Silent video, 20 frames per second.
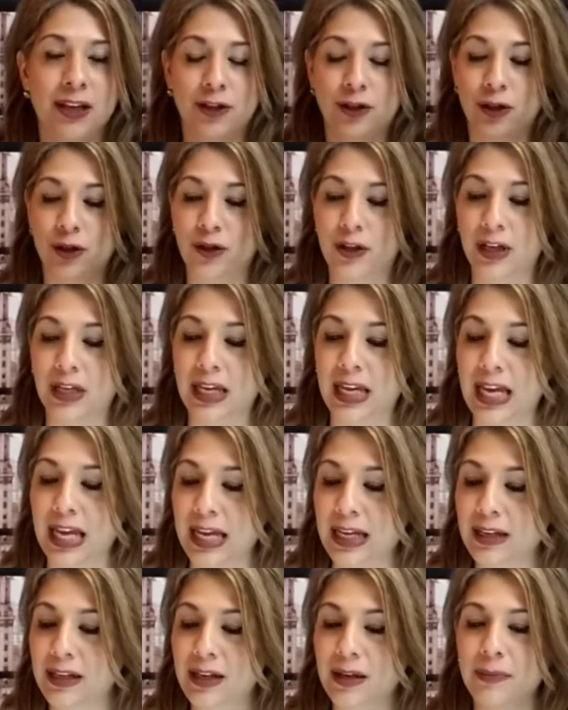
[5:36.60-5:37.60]
to the
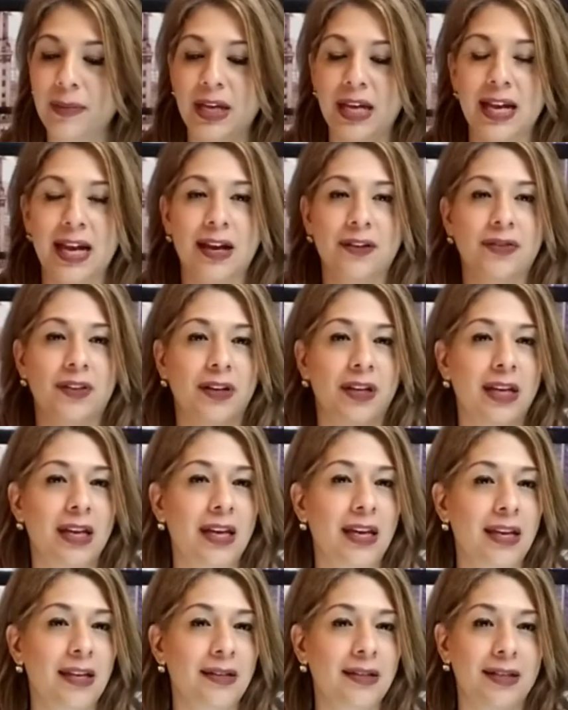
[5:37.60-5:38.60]
kingdom. He had the
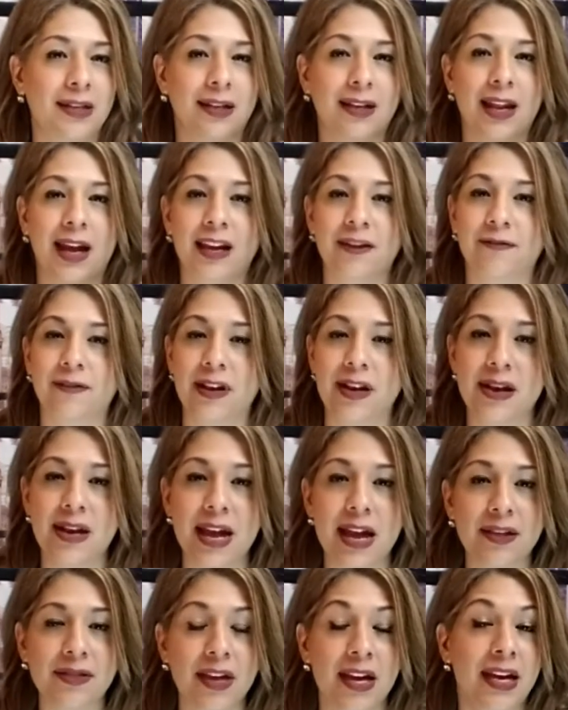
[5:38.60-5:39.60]
keys to life and
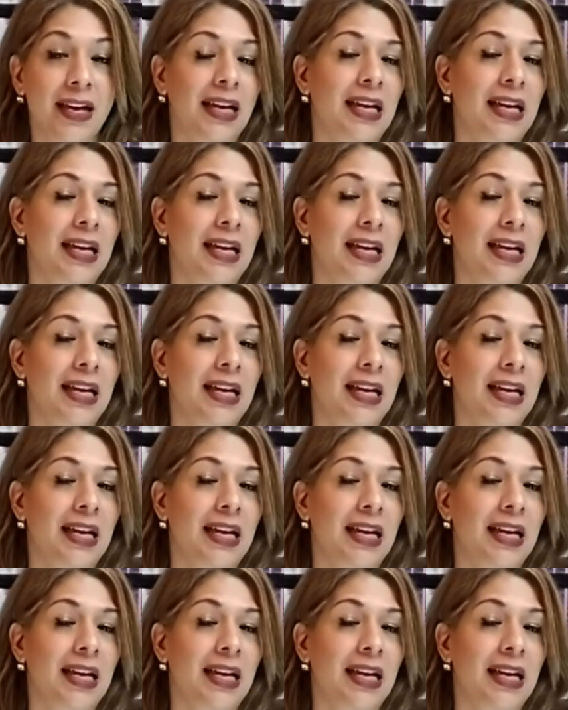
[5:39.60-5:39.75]
death.